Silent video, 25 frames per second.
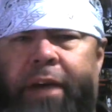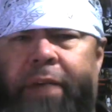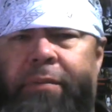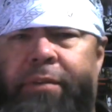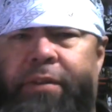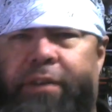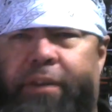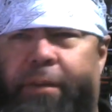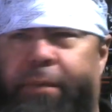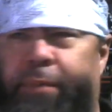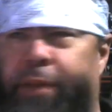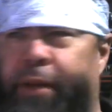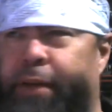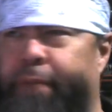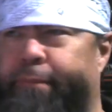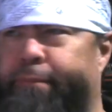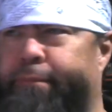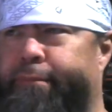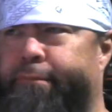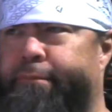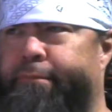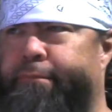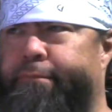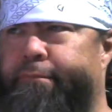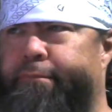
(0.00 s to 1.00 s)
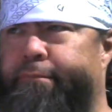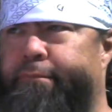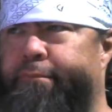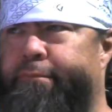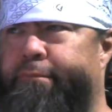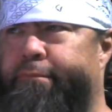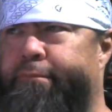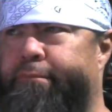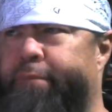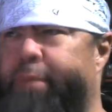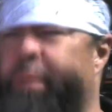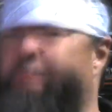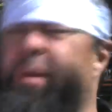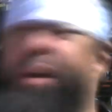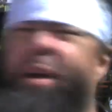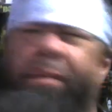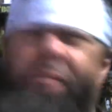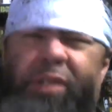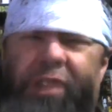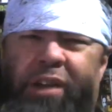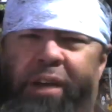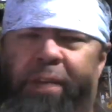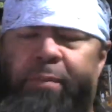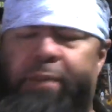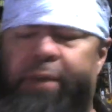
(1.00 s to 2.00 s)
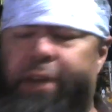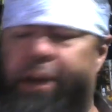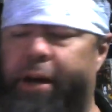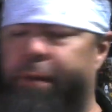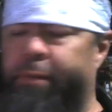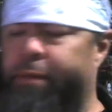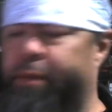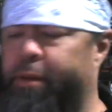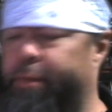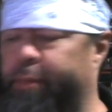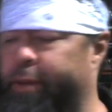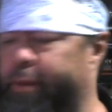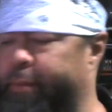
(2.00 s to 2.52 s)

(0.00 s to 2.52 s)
with something. Maybe I'm just coming down with something.